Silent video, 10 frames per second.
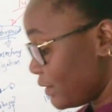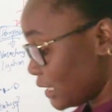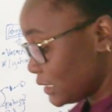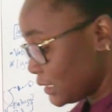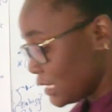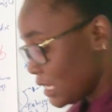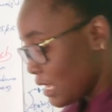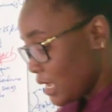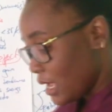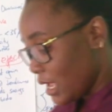effects,
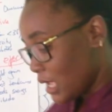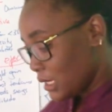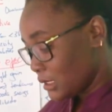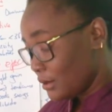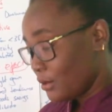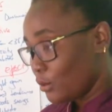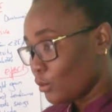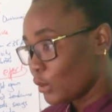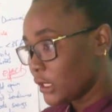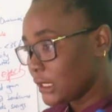and
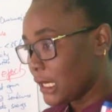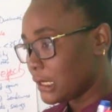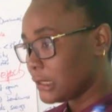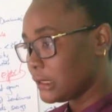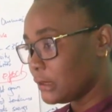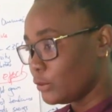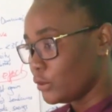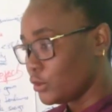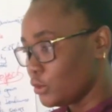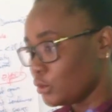what else
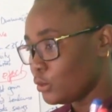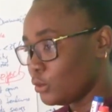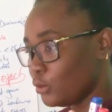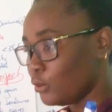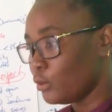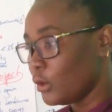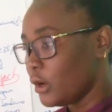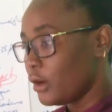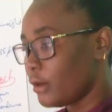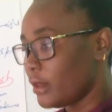would you
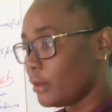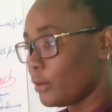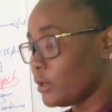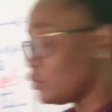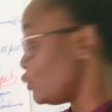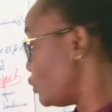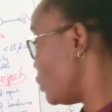rather want to